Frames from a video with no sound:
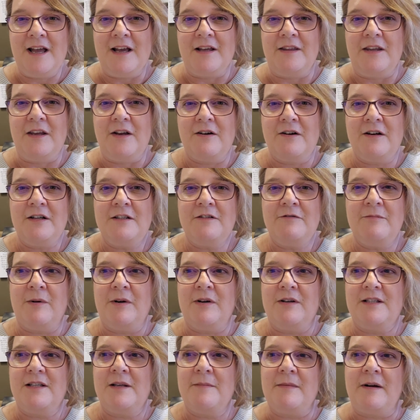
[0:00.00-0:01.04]
The art of
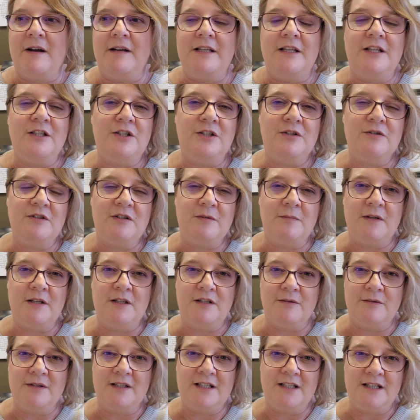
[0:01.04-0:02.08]
masterminding suits me
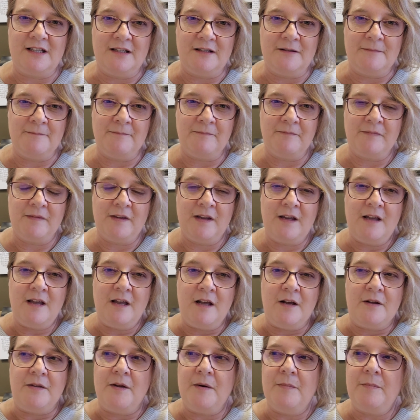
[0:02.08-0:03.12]
to a T.
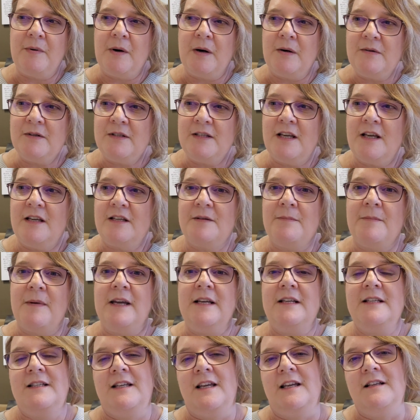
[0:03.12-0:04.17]
The process
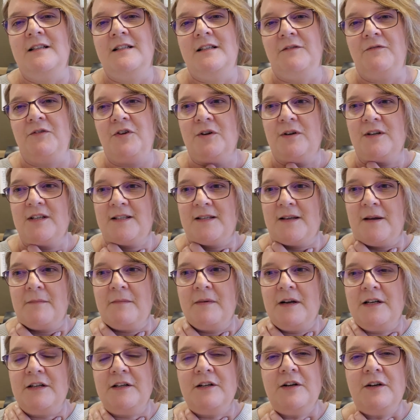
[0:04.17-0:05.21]
makes sense if you are
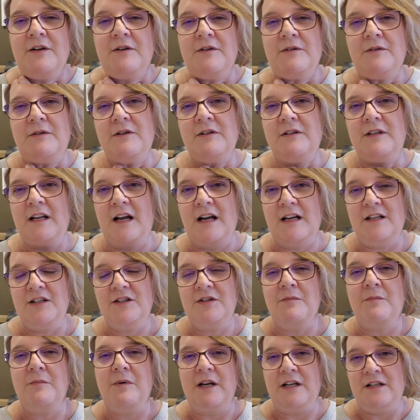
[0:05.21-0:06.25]
someone who likes
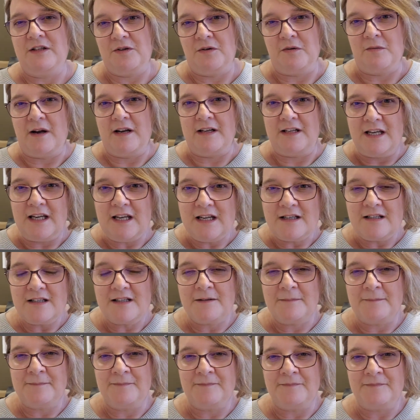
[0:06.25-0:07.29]
to brainstorm
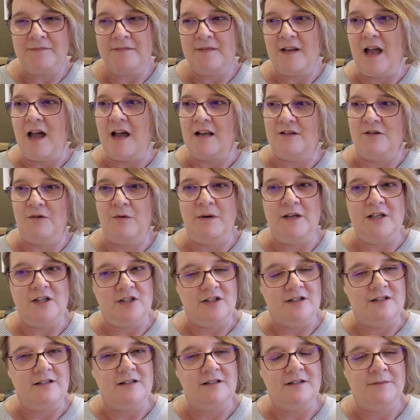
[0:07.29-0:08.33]
ideas, ask
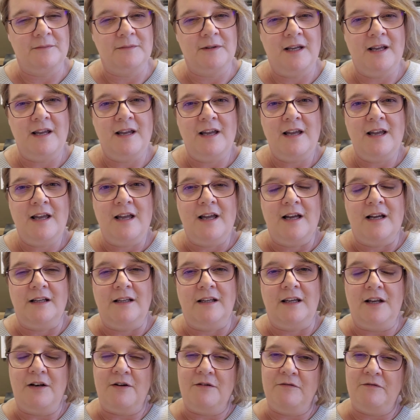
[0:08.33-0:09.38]
questions,
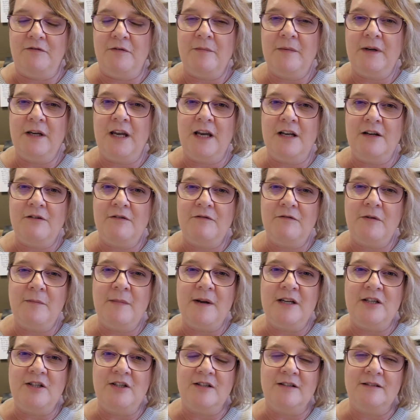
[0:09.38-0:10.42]
get, on, get
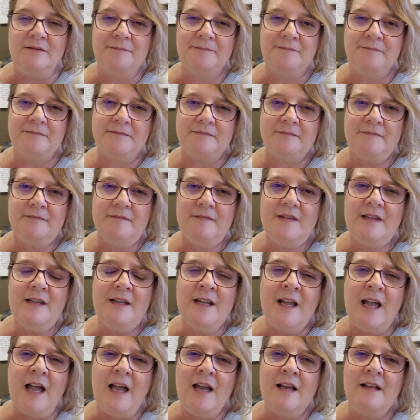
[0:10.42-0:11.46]
information,
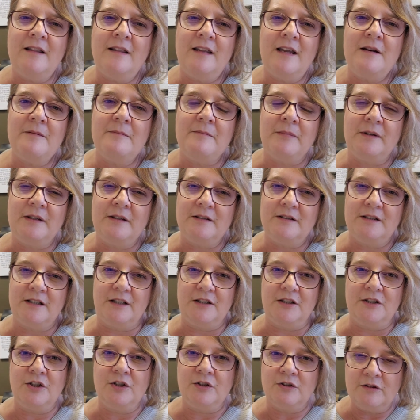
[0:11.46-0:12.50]
and then build
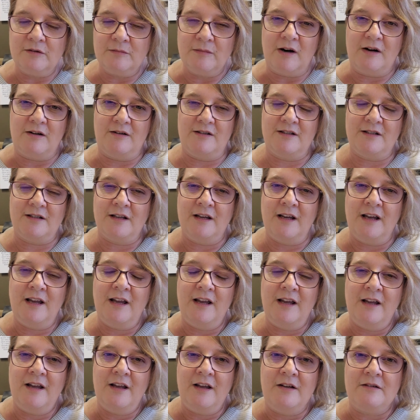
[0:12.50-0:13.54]
a toolbox
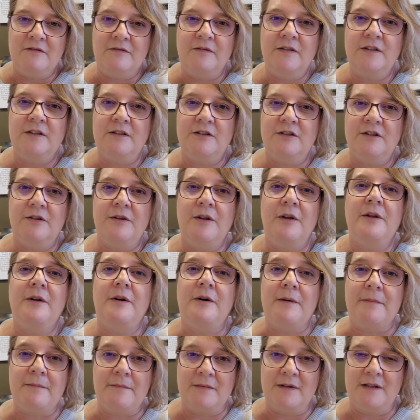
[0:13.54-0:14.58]
full to the
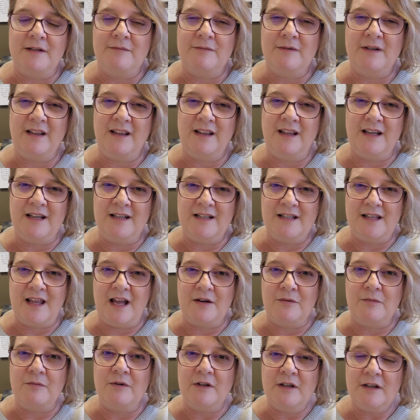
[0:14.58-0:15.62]
rim with things
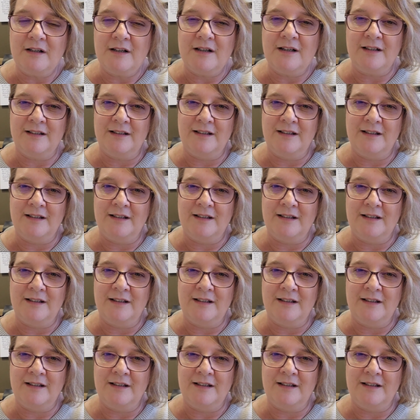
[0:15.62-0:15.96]
that work